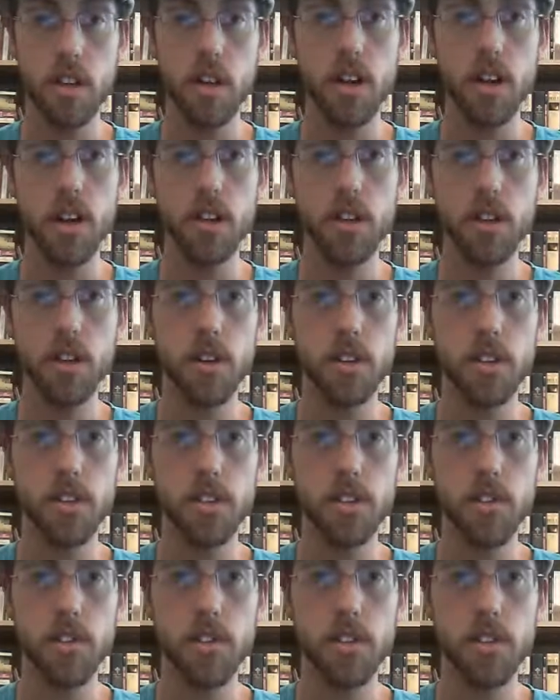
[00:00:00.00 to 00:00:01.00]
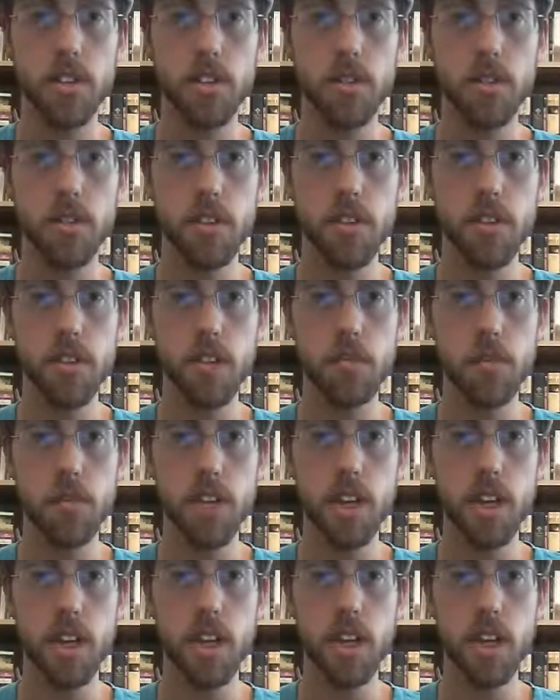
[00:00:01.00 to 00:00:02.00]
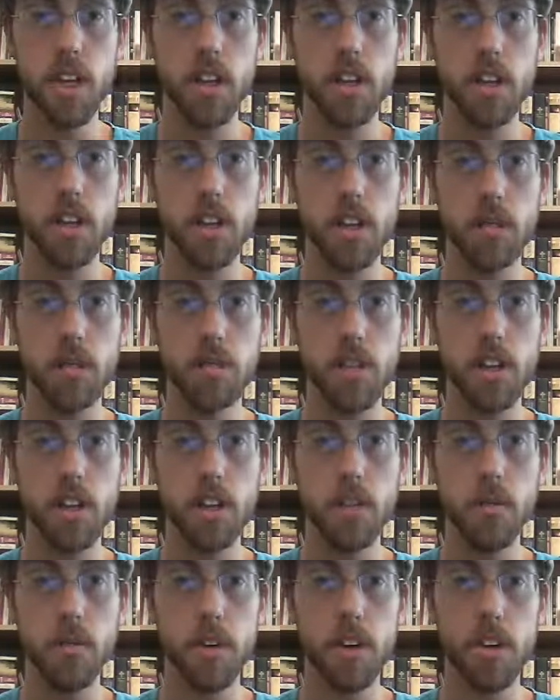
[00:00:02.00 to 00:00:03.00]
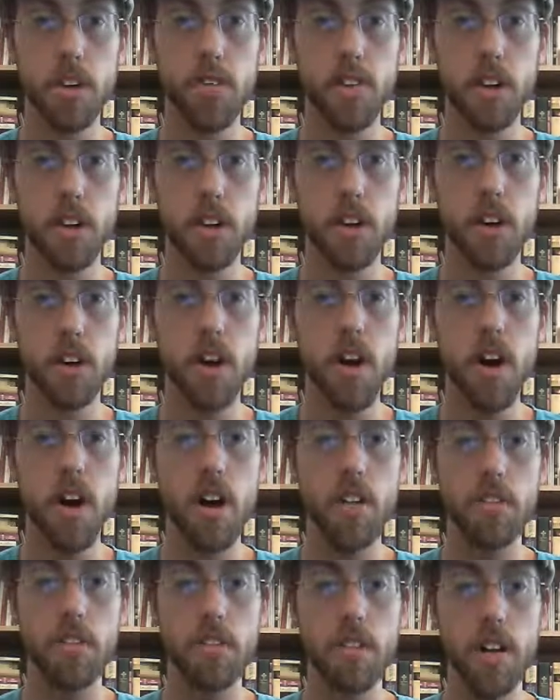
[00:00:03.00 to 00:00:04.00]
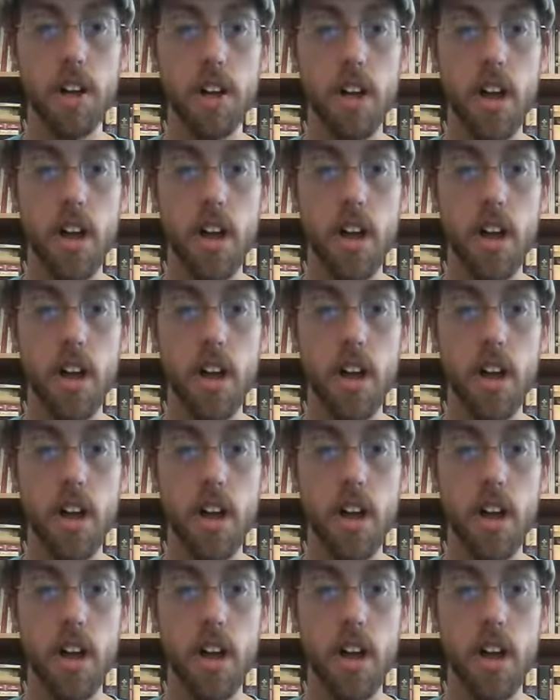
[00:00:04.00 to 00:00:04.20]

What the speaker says: You can also do a G with your your ring finger off.